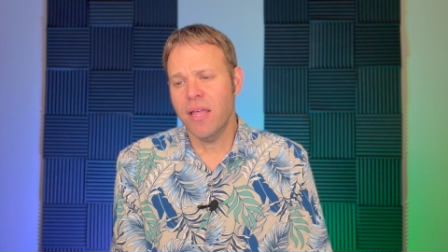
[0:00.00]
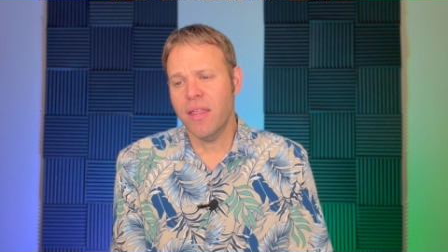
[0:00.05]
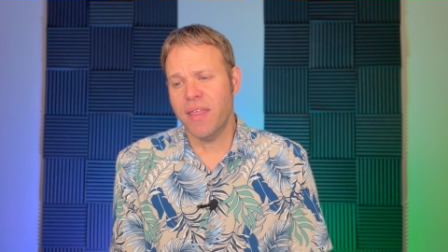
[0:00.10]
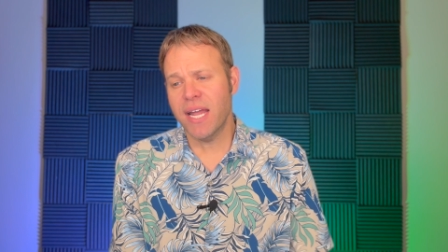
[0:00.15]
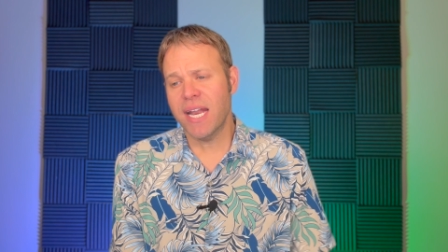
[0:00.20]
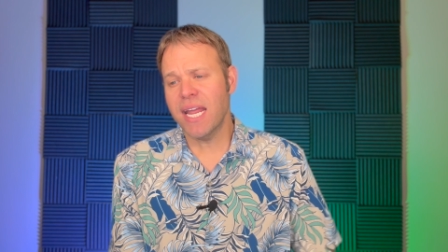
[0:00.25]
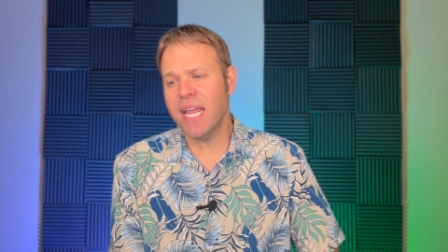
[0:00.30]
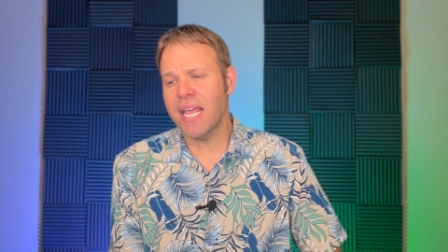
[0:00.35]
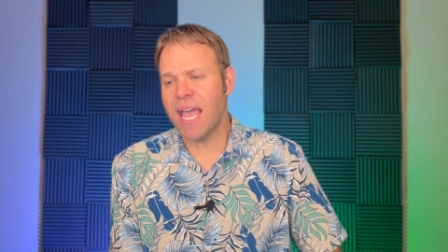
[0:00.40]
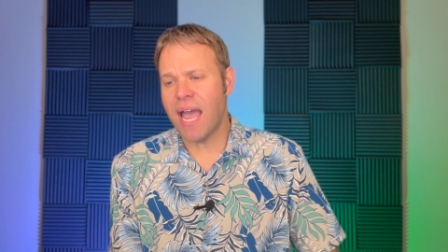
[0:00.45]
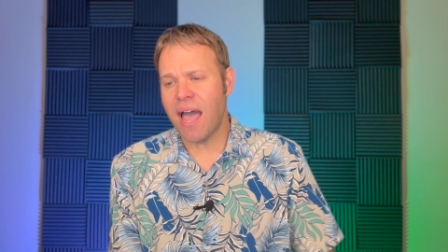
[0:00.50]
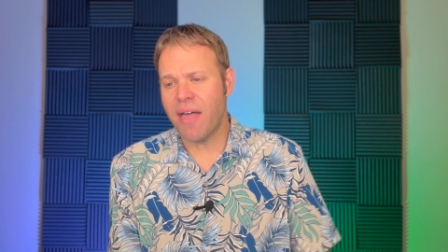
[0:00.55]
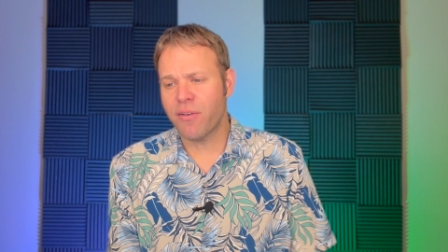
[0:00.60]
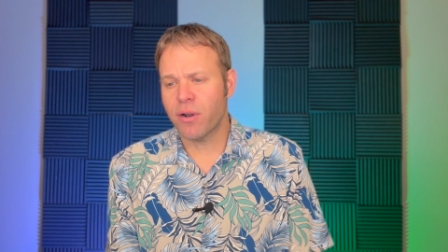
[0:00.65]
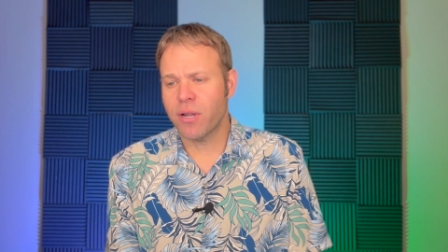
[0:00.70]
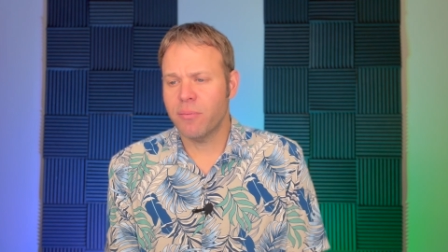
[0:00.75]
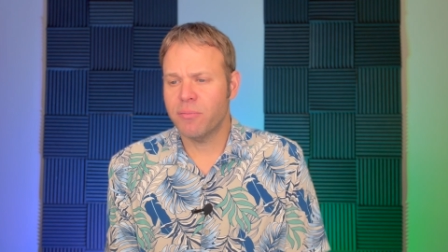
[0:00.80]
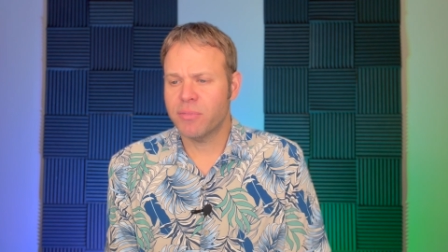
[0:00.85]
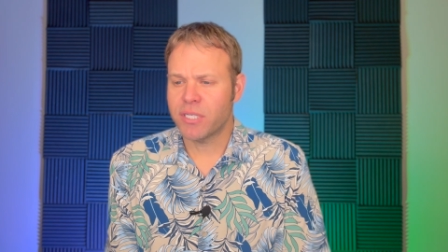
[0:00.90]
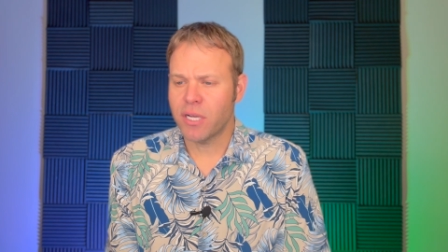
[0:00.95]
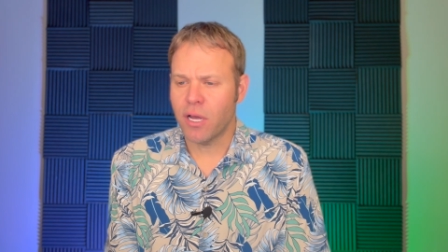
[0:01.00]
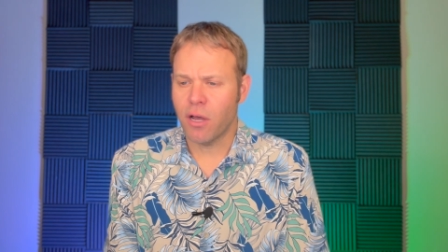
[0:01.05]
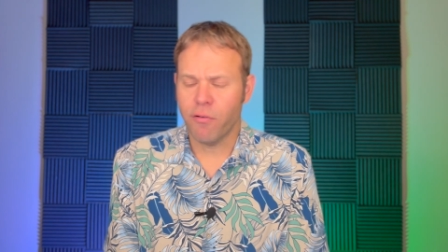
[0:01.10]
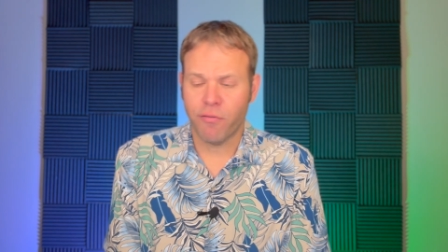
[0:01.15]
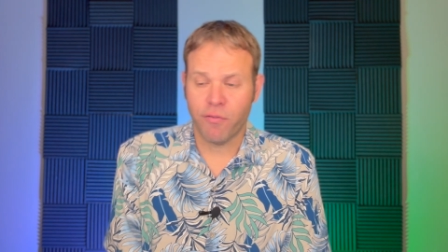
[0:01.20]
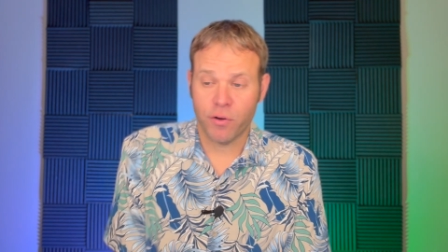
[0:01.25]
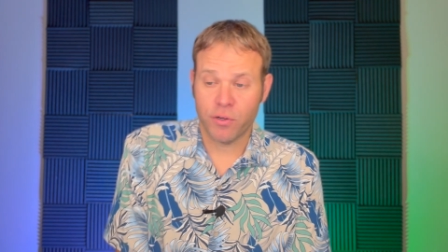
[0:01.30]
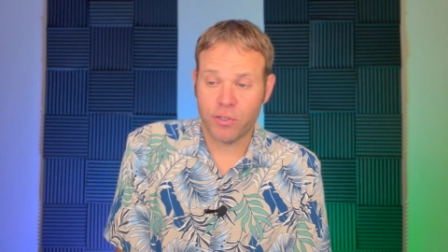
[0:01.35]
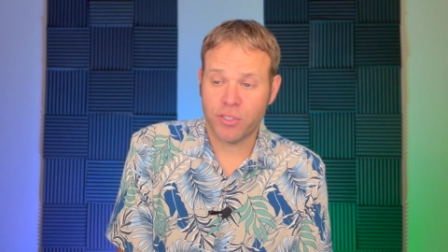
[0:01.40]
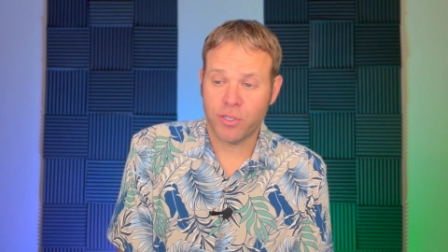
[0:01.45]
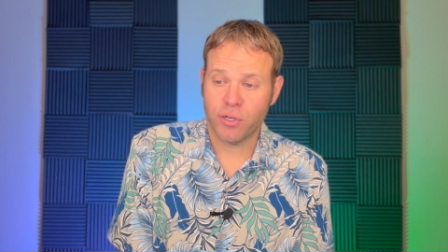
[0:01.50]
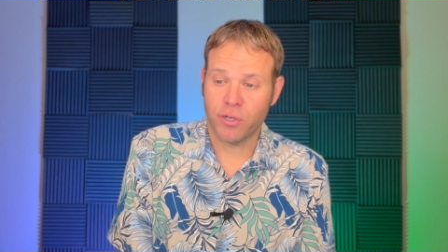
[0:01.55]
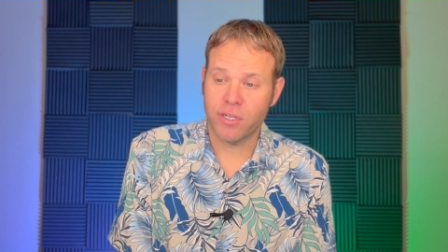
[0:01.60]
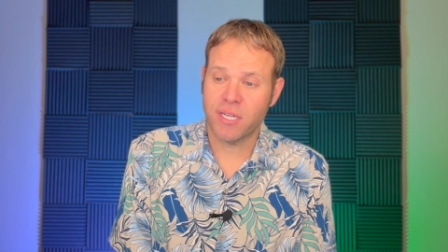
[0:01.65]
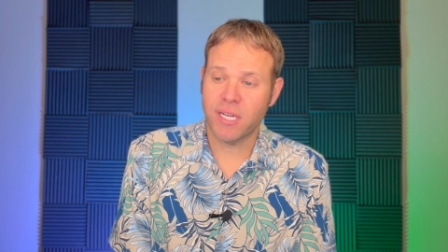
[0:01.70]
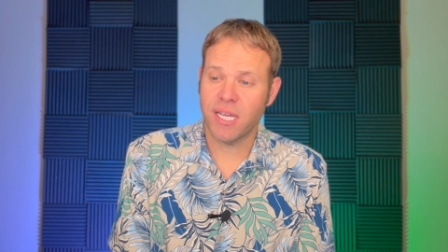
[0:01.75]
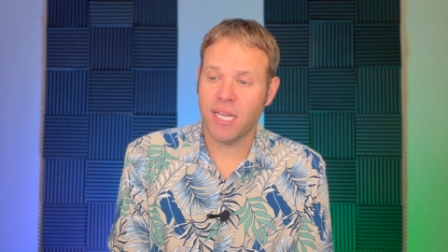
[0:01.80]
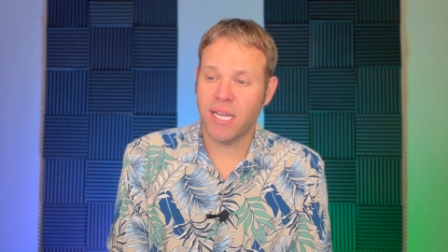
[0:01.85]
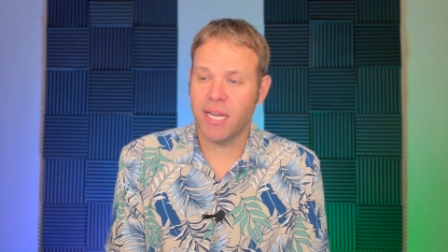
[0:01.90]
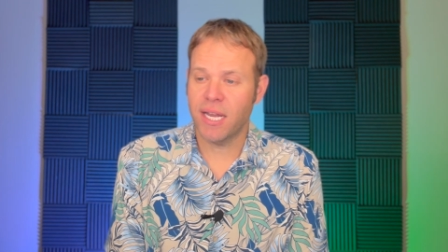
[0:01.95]
Then he gathered himself, verse
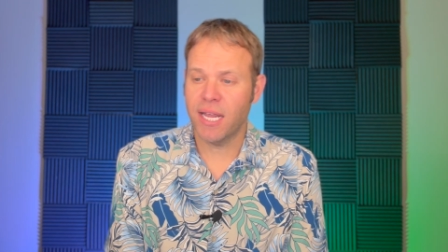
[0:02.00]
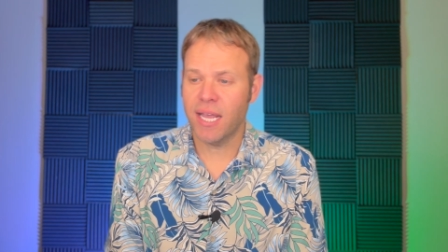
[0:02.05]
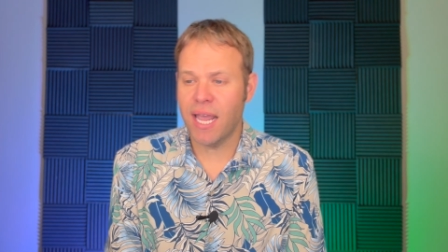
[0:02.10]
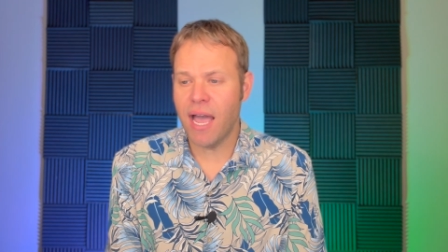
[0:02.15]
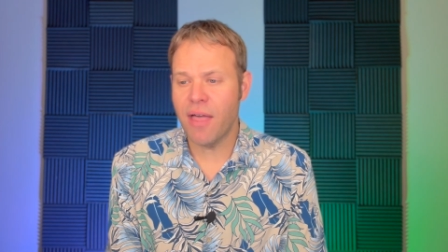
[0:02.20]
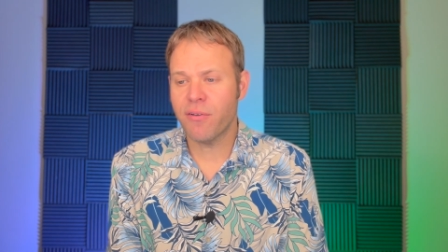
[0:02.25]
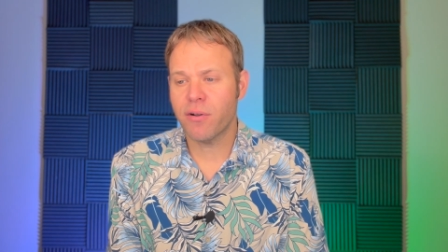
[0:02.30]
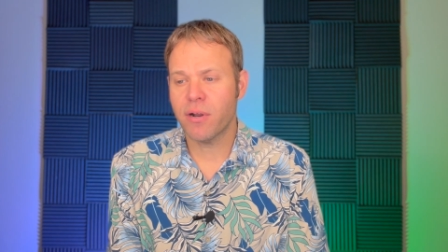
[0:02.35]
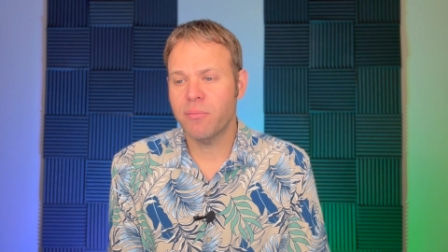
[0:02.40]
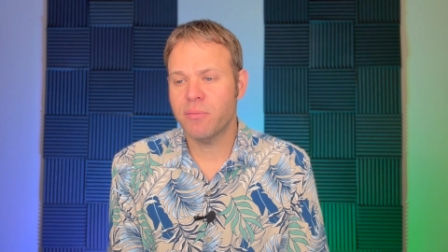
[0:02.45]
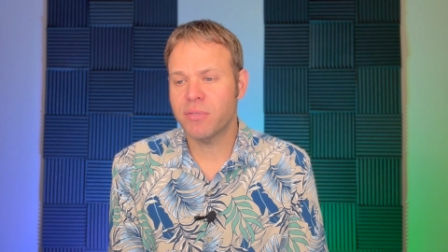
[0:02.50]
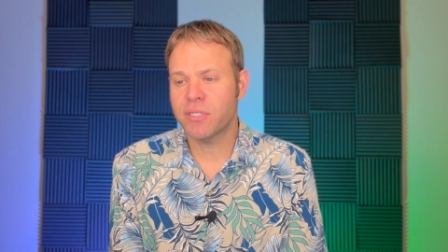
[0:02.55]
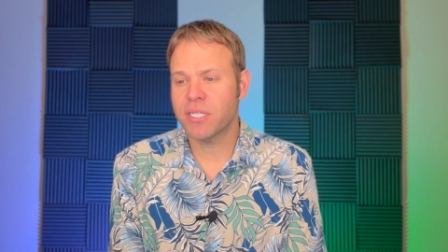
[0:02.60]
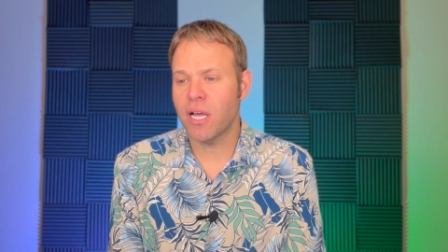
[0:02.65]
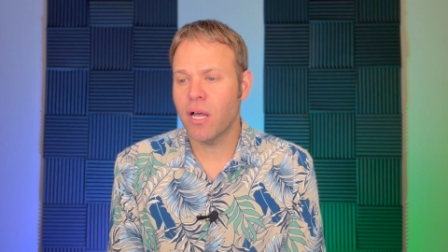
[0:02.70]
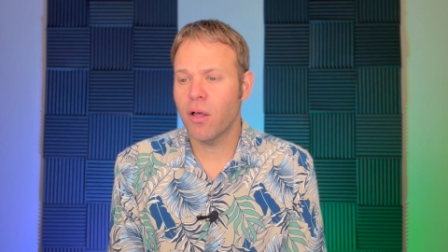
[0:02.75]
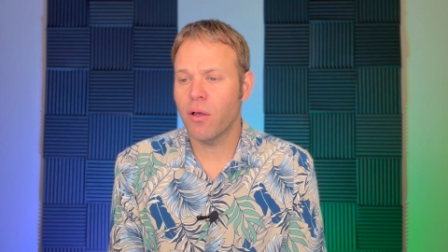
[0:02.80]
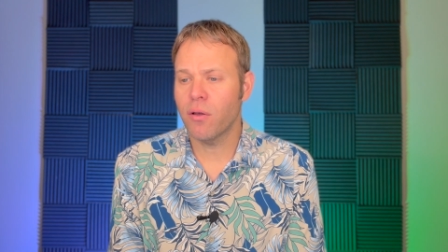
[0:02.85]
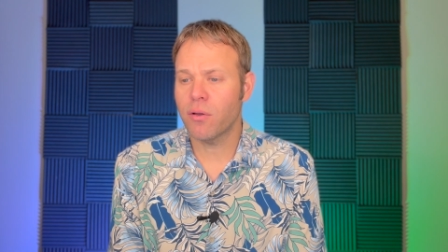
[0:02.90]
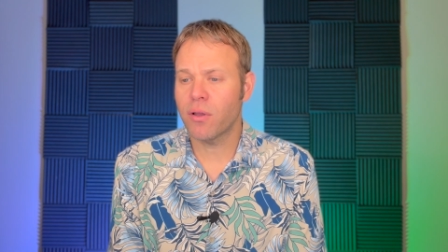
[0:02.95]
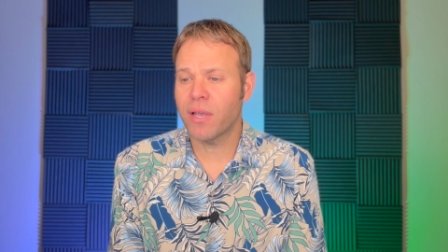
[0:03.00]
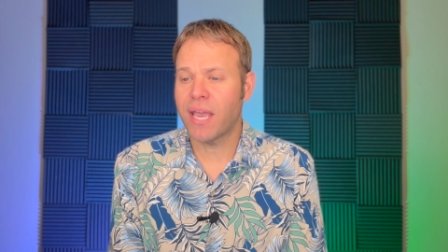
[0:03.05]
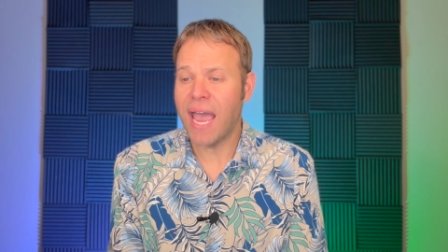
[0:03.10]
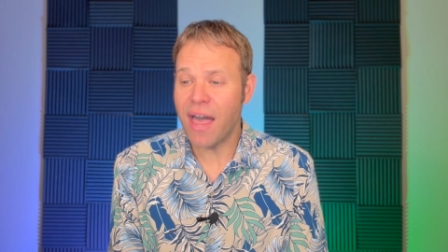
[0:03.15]
13, he gathered himself,